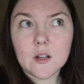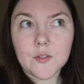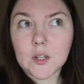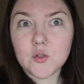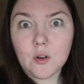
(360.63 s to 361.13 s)
I
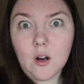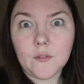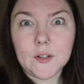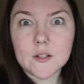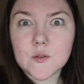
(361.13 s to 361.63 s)
think
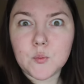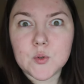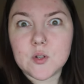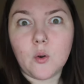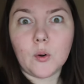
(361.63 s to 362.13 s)
2.5 years
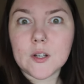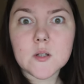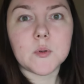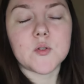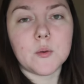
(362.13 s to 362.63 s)
was the
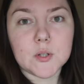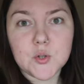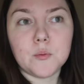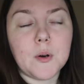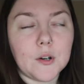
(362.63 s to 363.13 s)
longest because I went
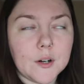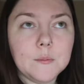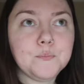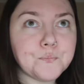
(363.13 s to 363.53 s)
to America